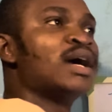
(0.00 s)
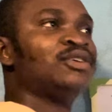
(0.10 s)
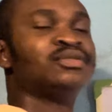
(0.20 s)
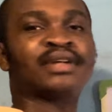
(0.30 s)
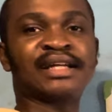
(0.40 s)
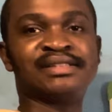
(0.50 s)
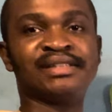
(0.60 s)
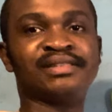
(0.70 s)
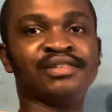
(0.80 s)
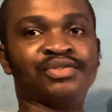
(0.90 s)
you writing
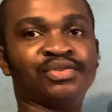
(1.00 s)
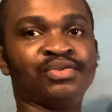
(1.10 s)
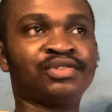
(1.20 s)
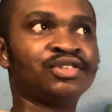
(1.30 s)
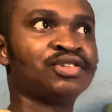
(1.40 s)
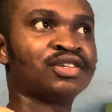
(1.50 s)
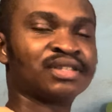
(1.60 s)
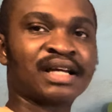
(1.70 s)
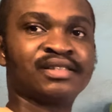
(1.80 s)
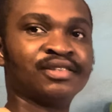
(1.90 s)
this thing to? Who is the judge
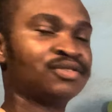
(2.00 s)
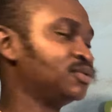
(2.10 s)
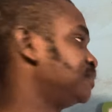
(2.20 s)
writing it to?